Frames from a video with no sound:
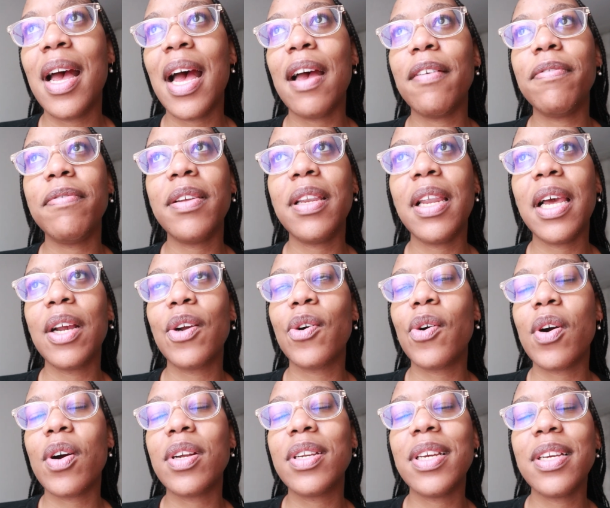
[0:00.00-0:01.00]
I feel like
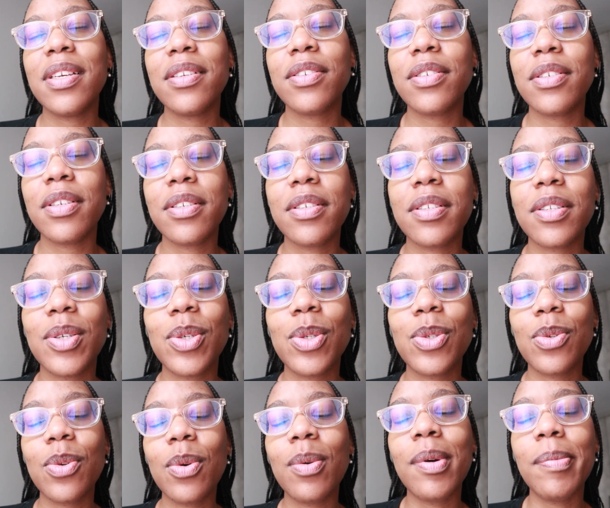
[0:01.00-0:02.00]
God is just
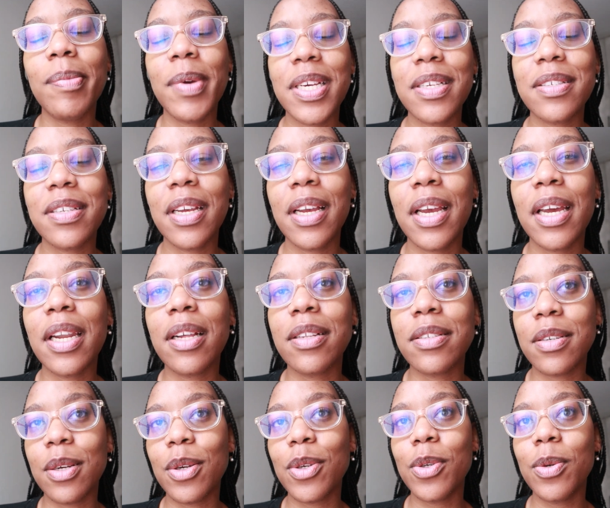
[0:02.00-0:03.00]
so amazing, and
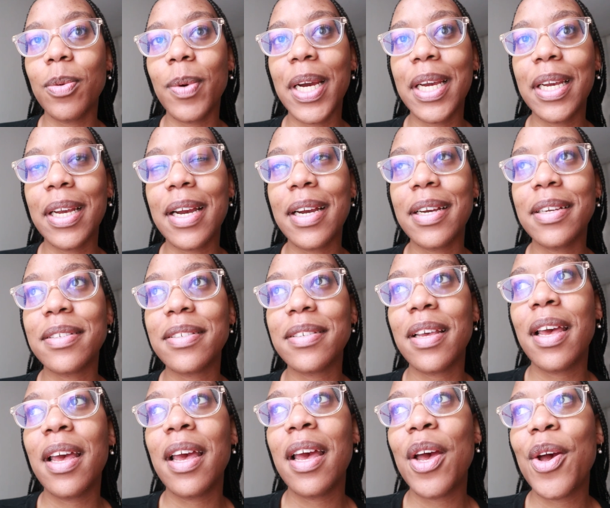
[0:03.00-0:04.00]
I'll tell you why,
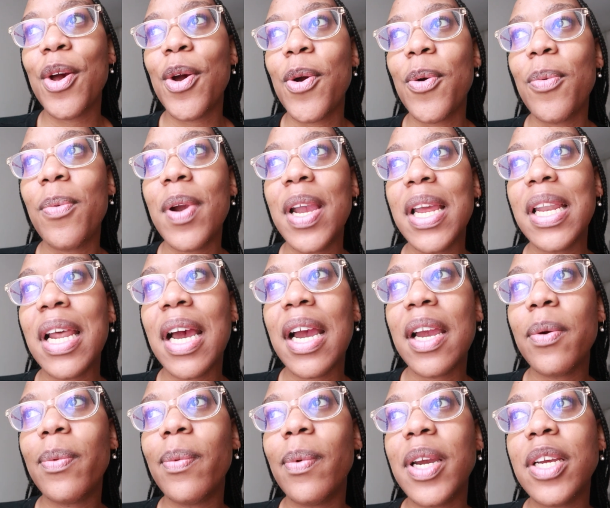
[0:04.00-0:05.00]
guys. When
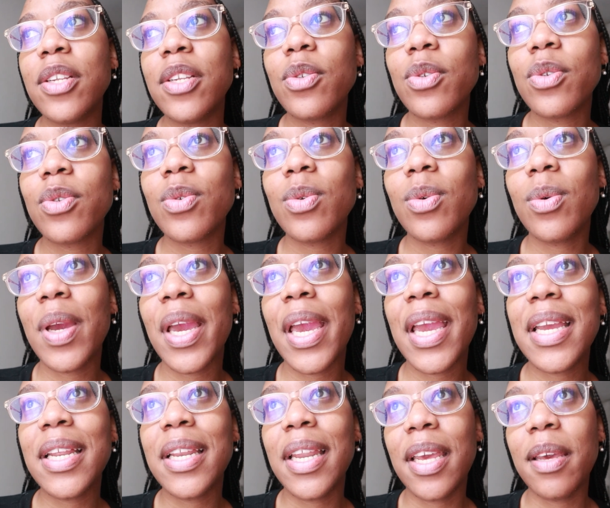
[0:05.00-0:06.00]
I went to
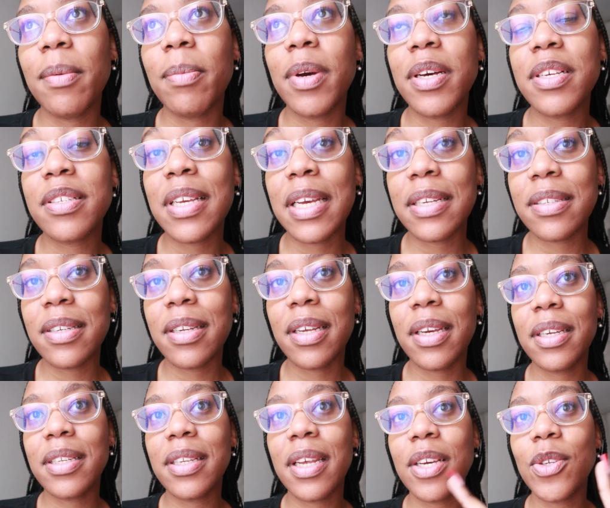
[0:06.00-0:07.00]
Hey Neighbour
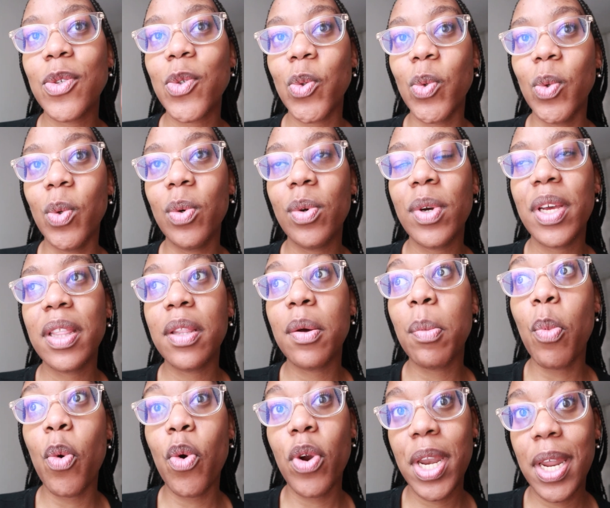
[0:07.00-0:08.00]
Saturday, day 2 in
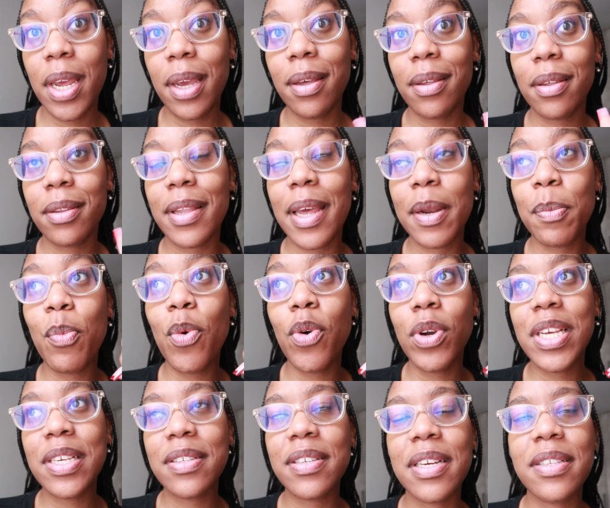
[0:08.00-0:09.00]
the morning, that
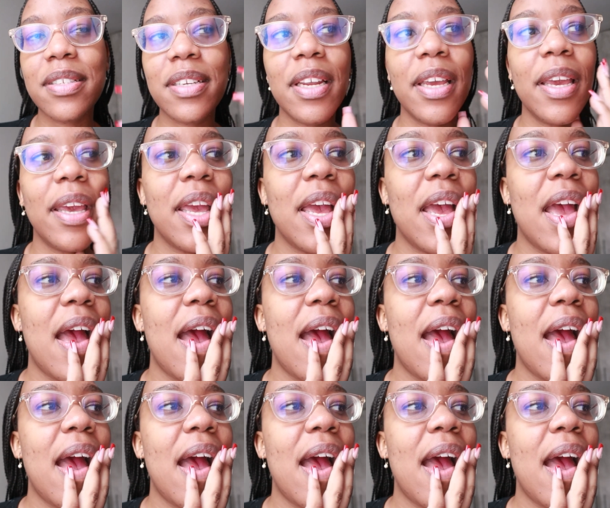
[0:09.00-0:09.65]
morning Saturday,